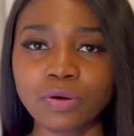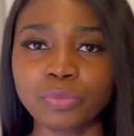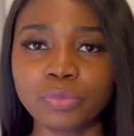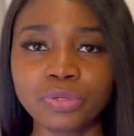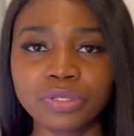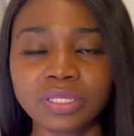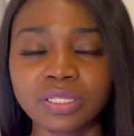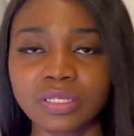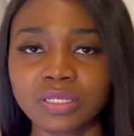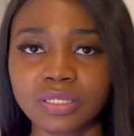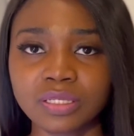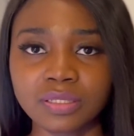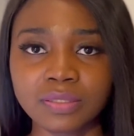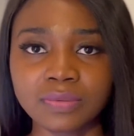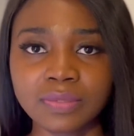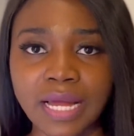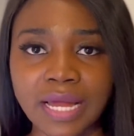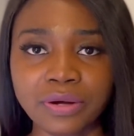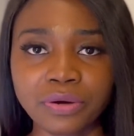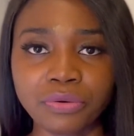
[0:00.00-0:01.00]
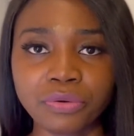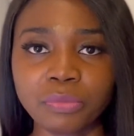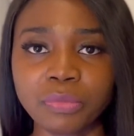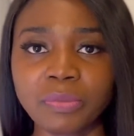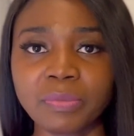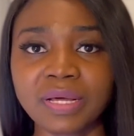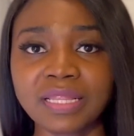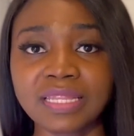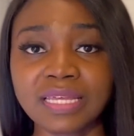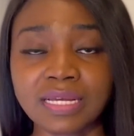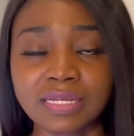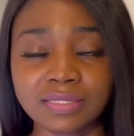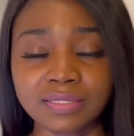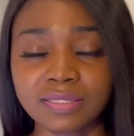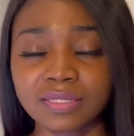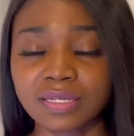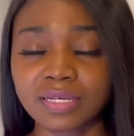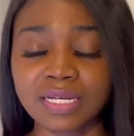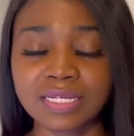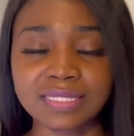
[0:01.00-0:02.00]
put I don't remember
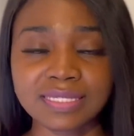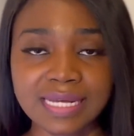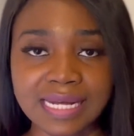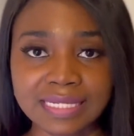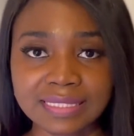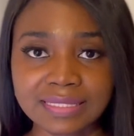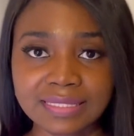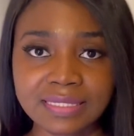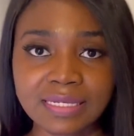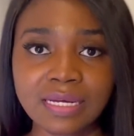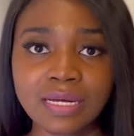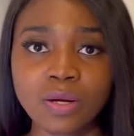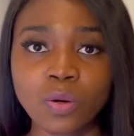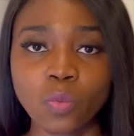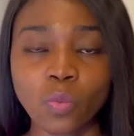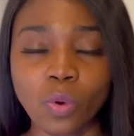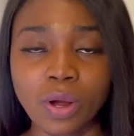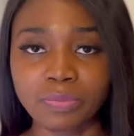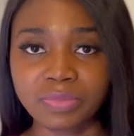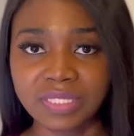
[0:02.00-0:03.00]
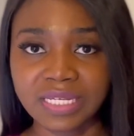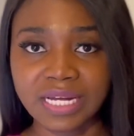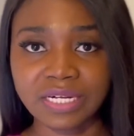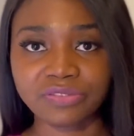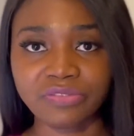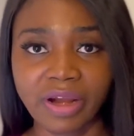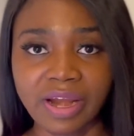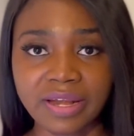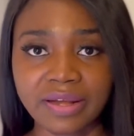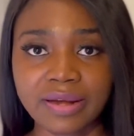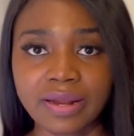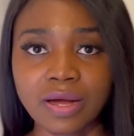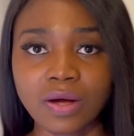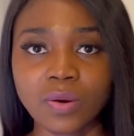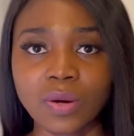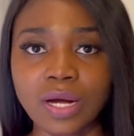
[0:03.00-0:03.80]
the exact website right now.